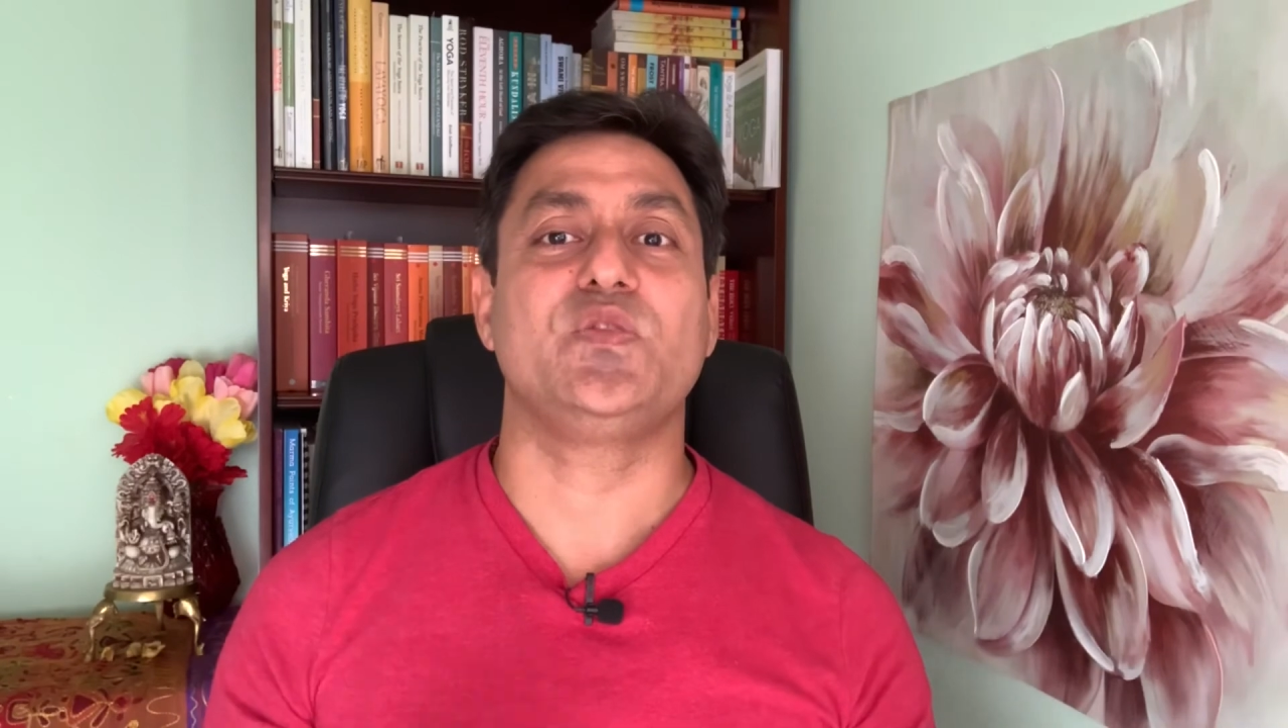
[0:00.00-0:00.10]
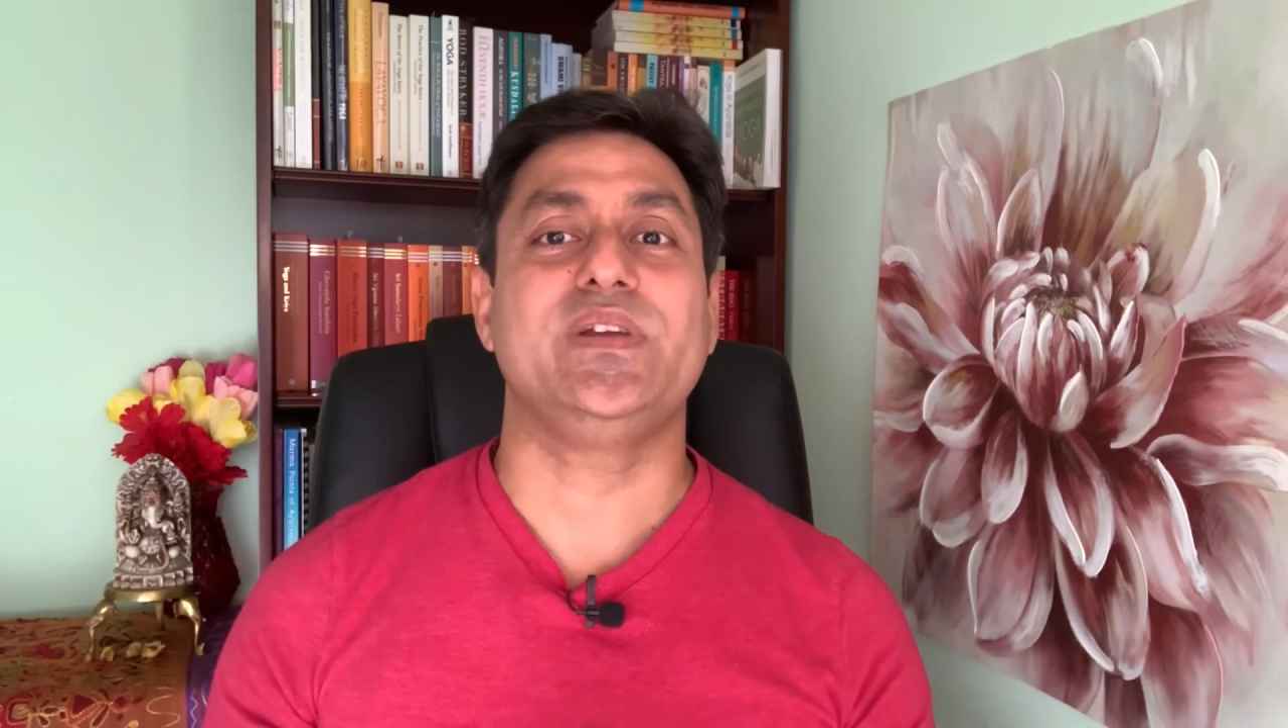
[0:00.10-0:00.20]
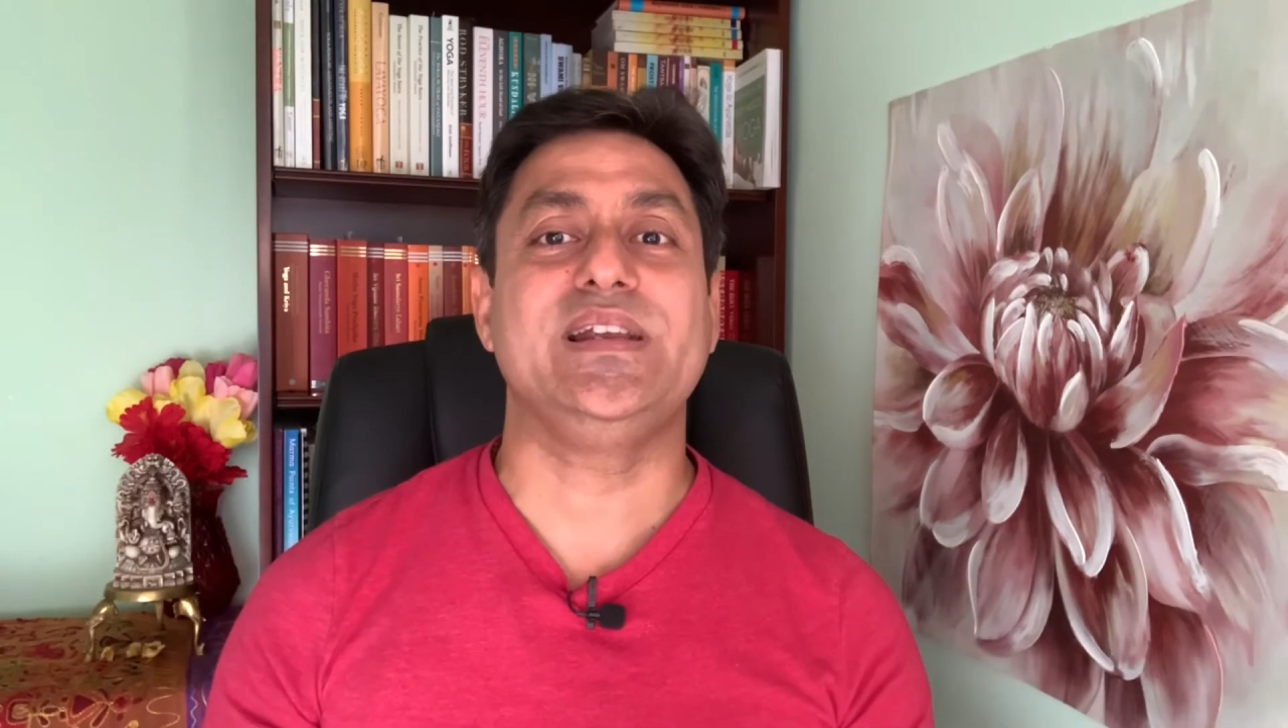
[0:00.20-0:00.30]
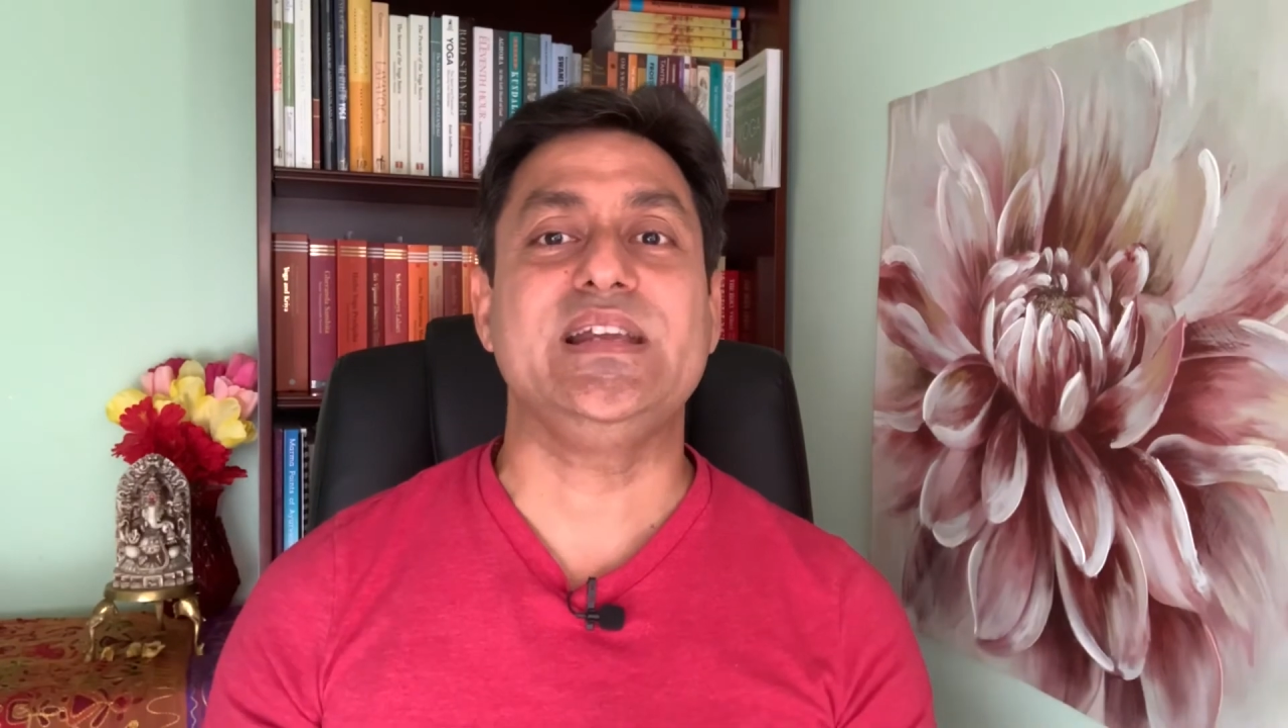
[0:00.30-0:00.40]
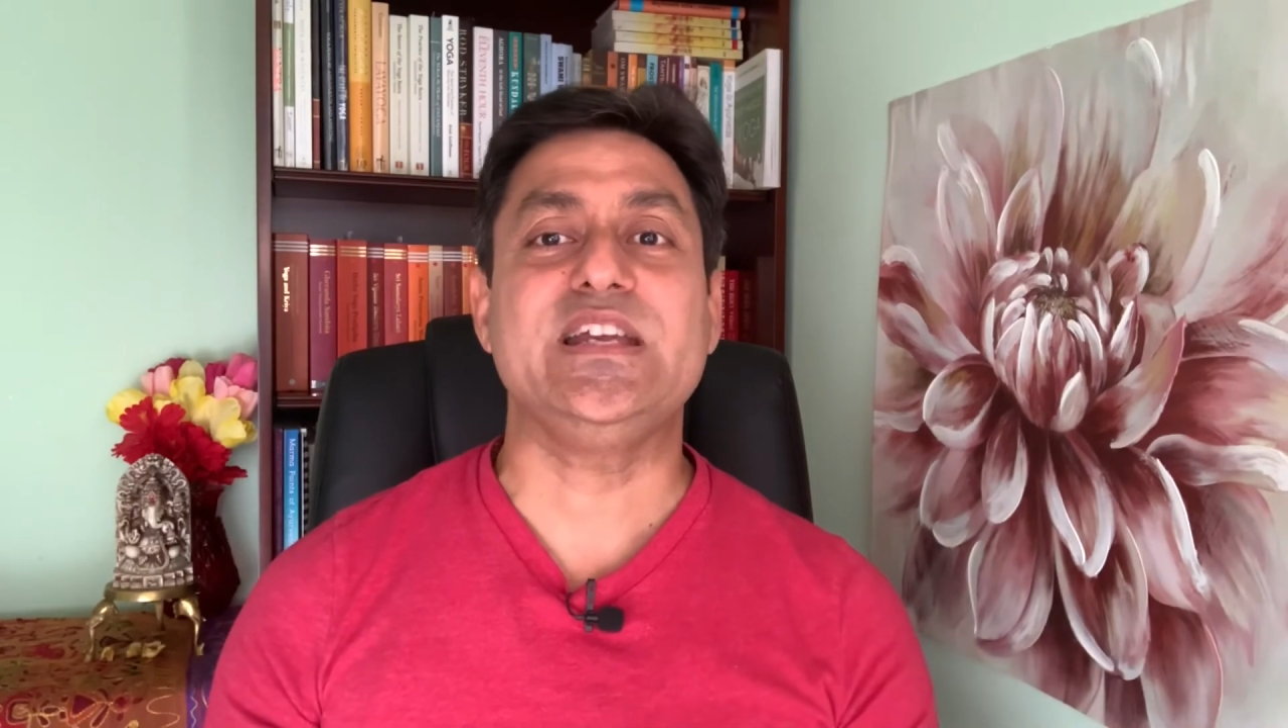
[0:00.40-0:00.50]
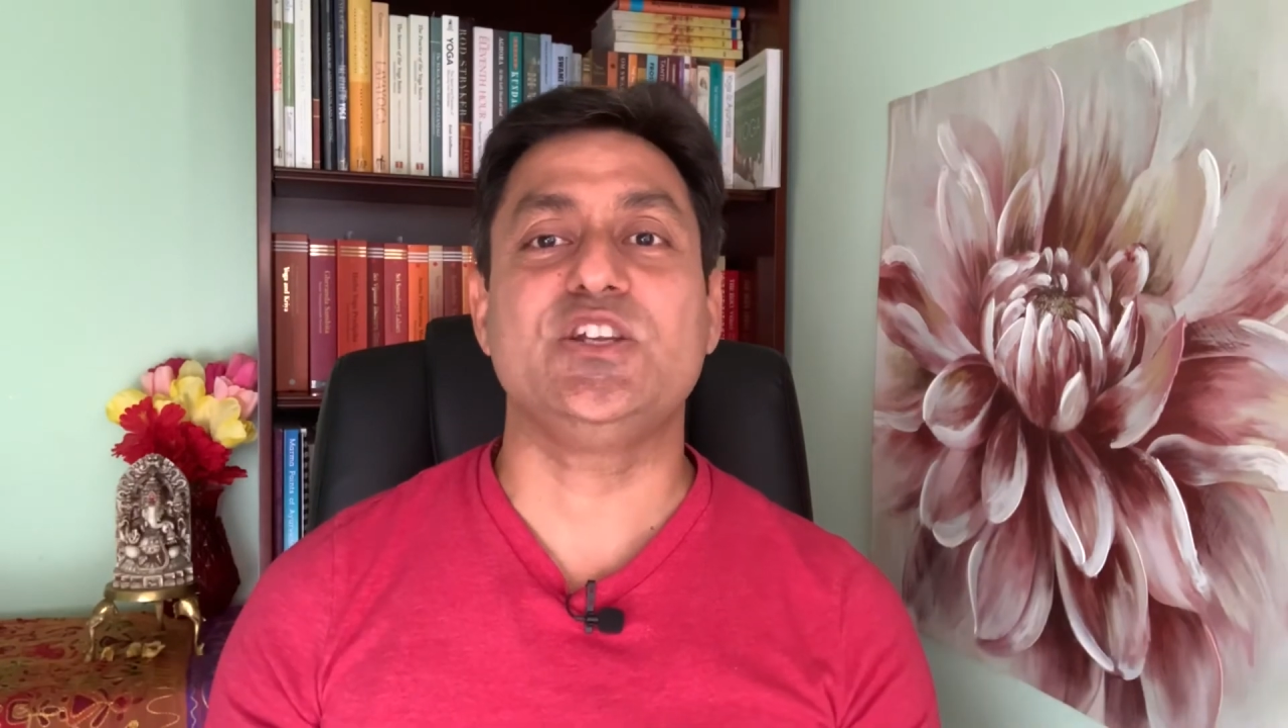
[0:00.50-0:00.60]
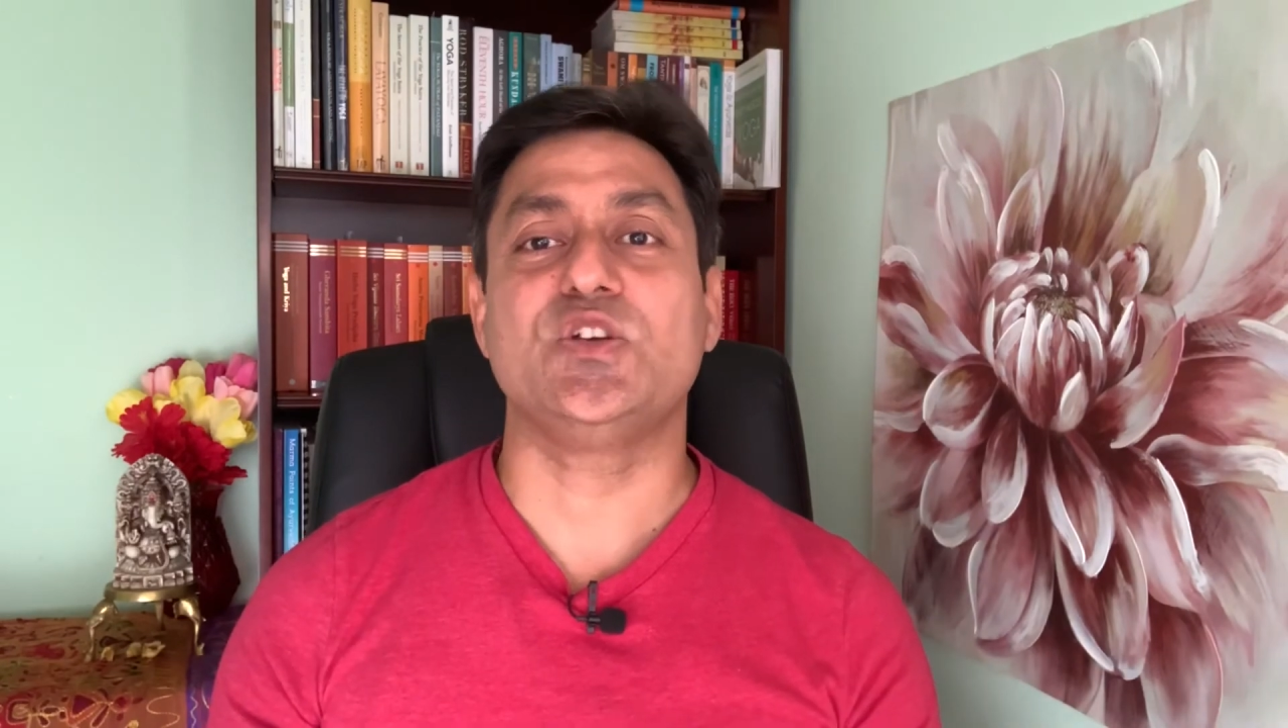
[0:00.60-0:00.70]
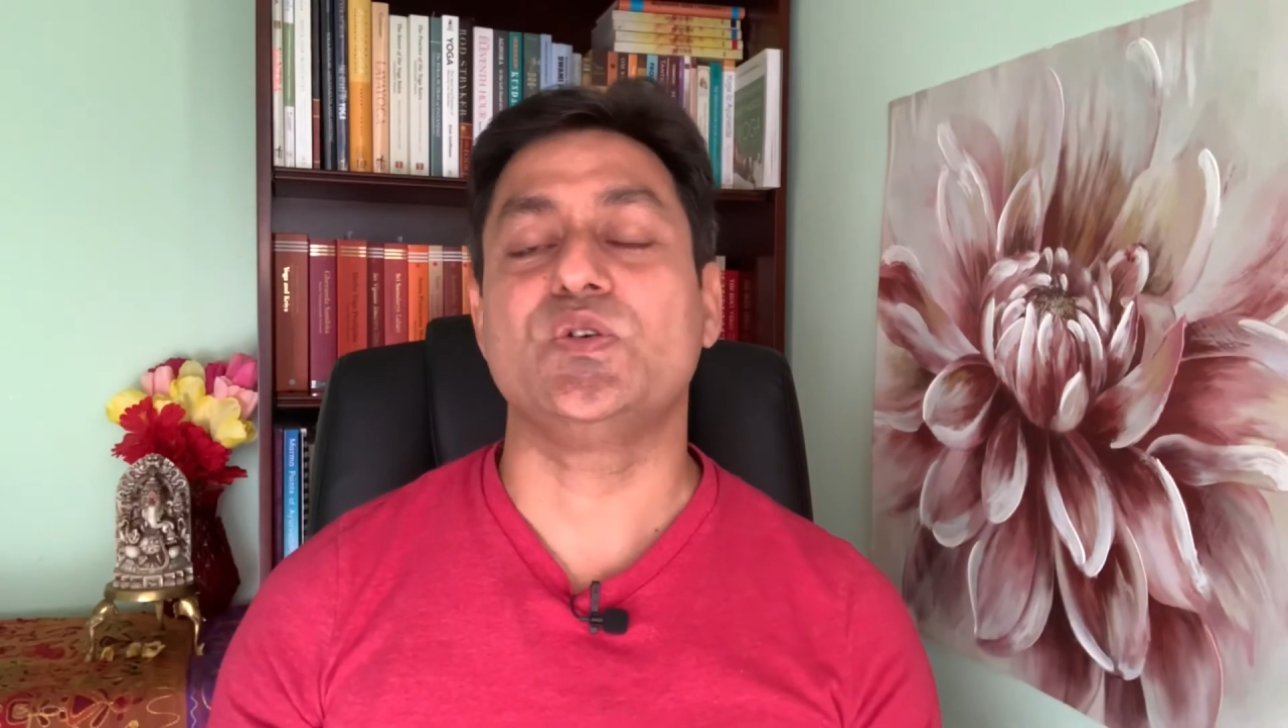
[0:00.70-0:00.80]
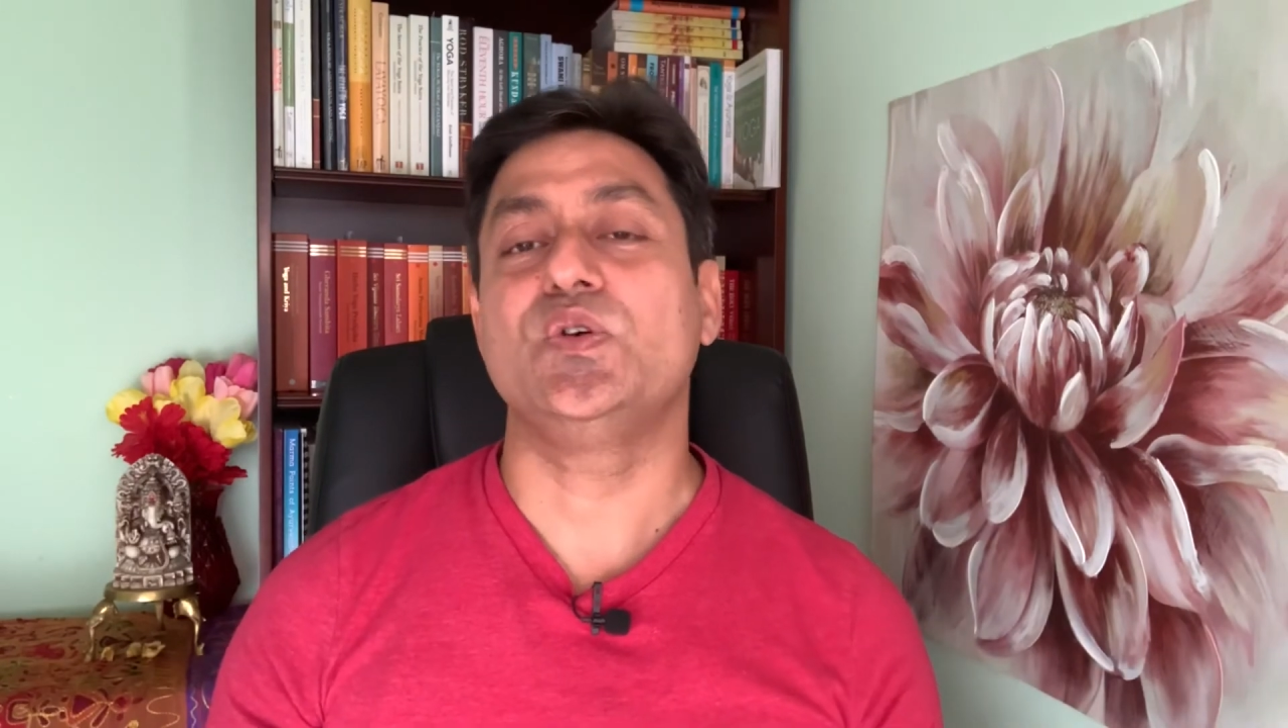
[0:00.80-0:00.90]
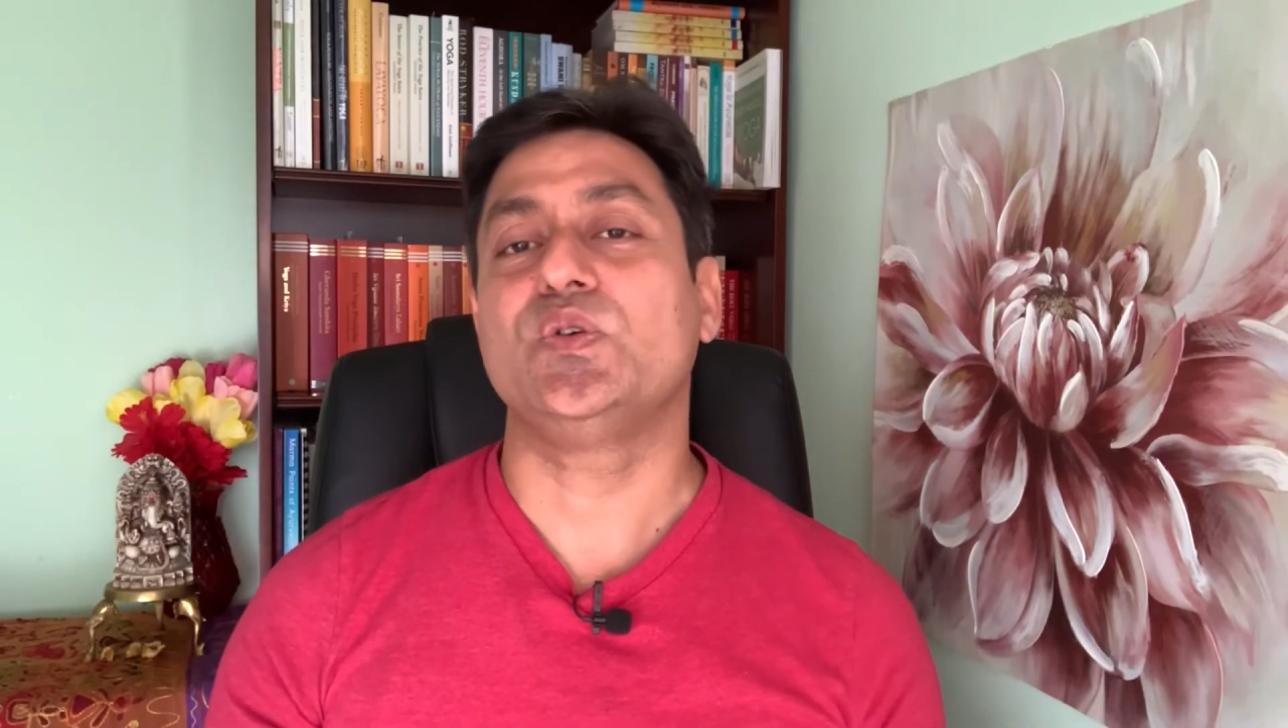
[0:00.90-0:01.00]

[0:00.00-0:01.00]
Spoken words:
will lead you